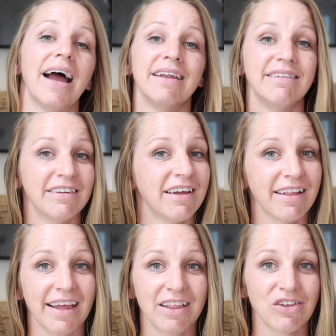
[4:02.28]
I did
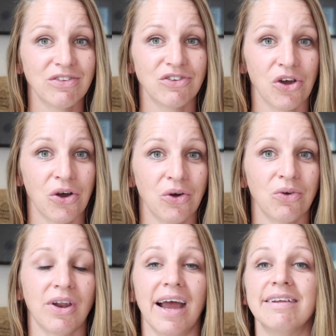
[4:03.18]
not like the
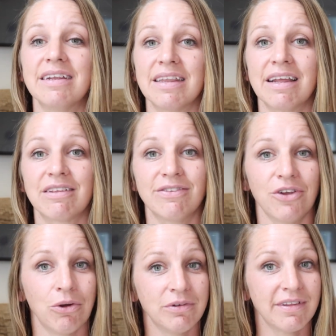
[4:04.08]
stone. I didn't like the
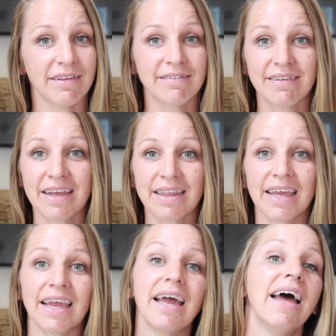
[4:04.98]
stone to the
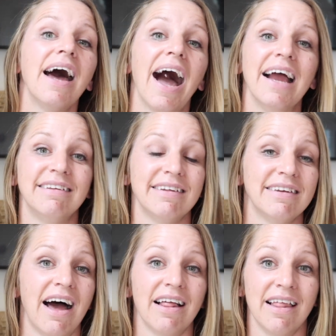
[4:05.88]
ceiling. I did
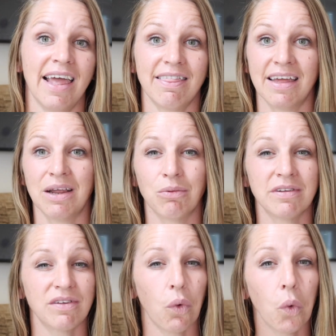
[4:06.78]
not like that it
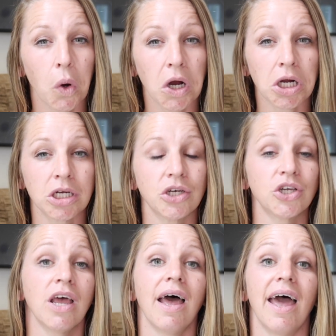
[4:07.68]
was
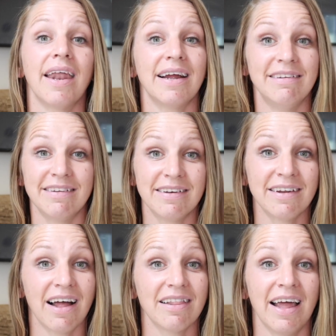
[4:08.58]
orange. And I did
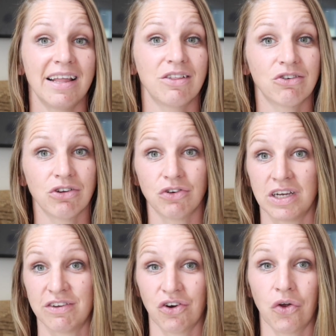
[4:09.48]
not like the
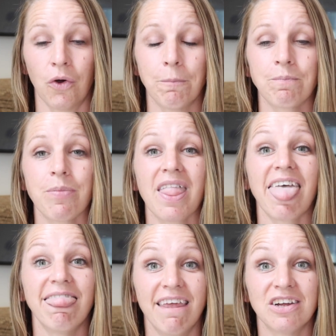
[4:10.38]
traditional,
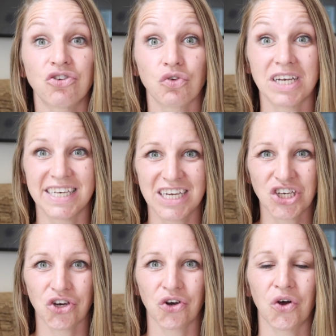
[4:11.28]
the
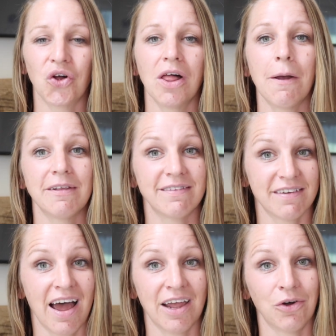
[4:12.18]
traditional
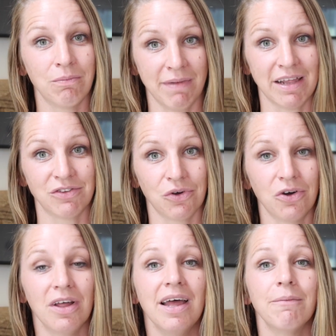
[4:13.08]
style
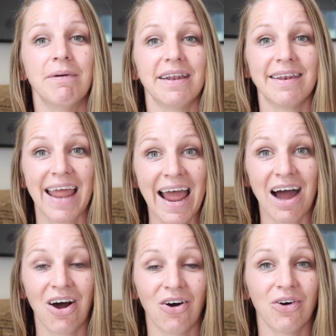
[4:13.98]
mantle. But
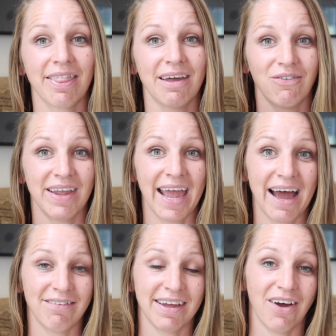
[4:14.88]
now that we
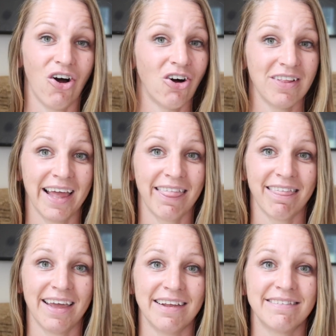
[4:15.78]
have it all like
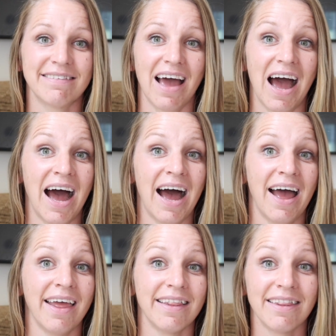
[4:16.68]
this,
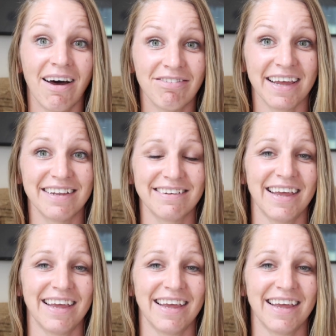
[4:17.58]
I love it.